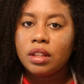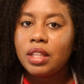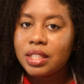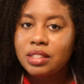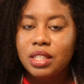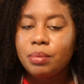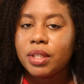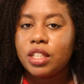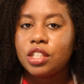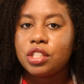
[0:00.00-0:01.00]
this deep
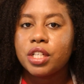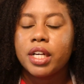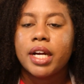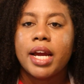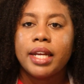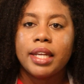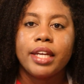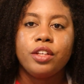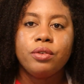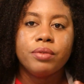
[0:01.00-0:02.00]
conditioner, and
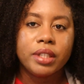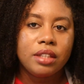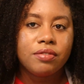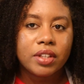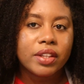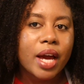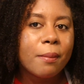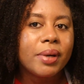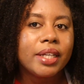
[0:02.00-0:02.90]
like you really feel that.